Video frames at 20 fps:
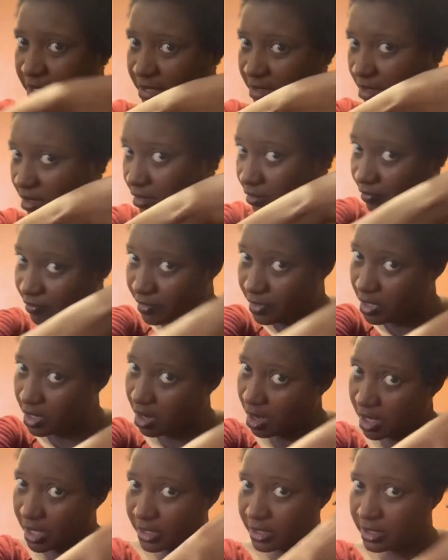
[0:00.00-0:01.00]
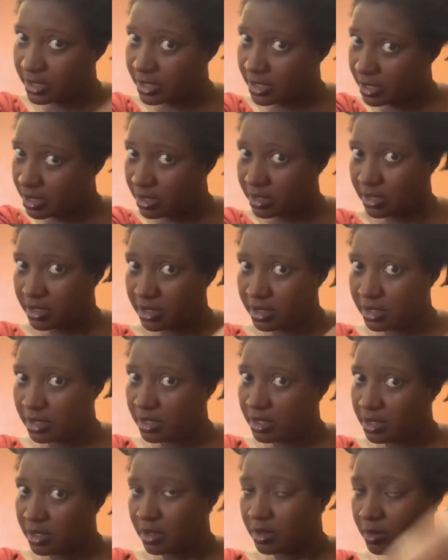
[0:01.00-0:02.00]
of knot
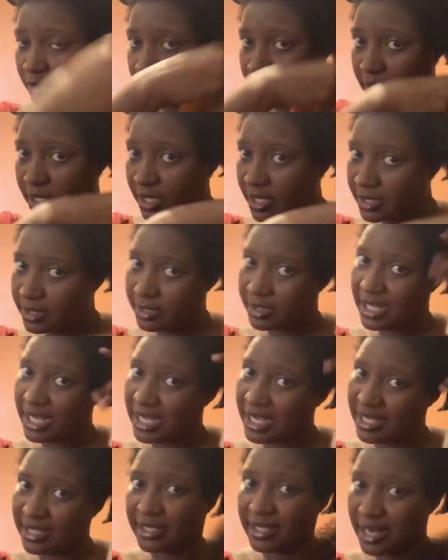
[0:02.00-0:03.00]
because like I said,